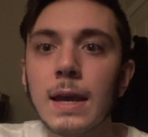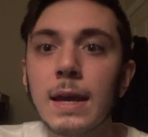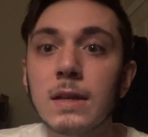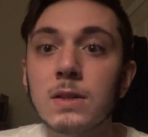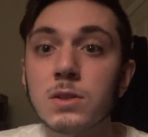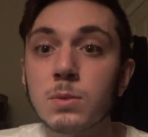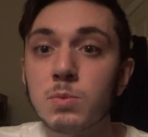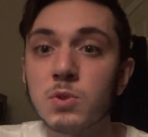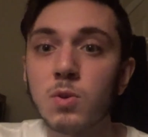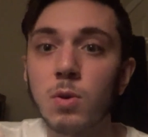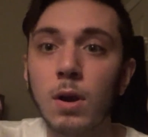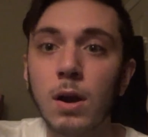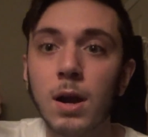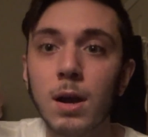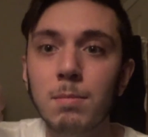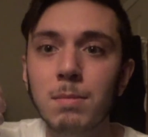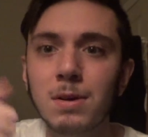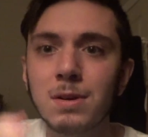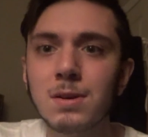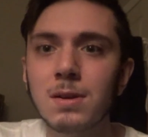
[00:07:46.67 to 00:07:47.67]
and
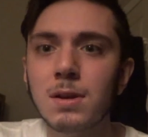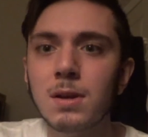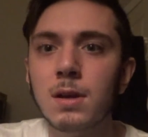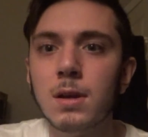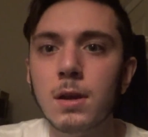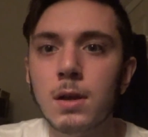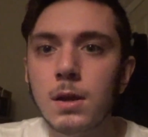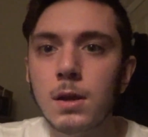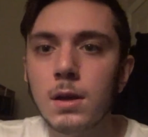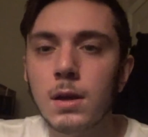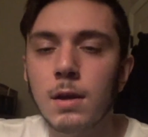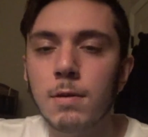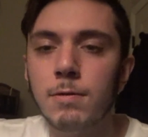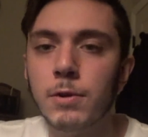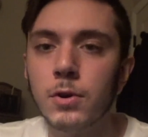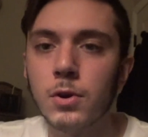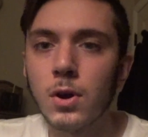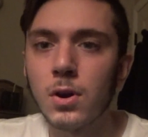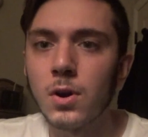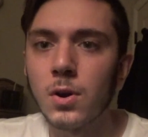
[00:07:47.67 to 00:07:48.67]
subscribe
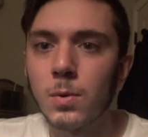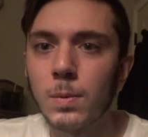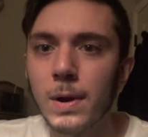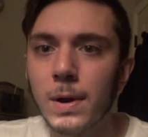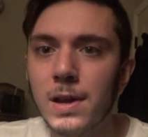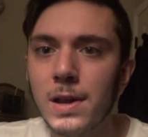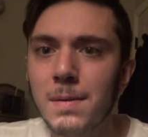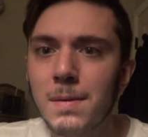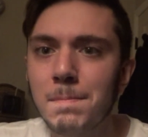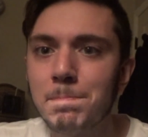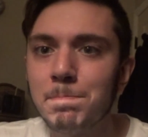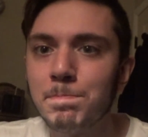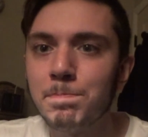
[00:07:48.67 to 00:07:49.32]
if you're not already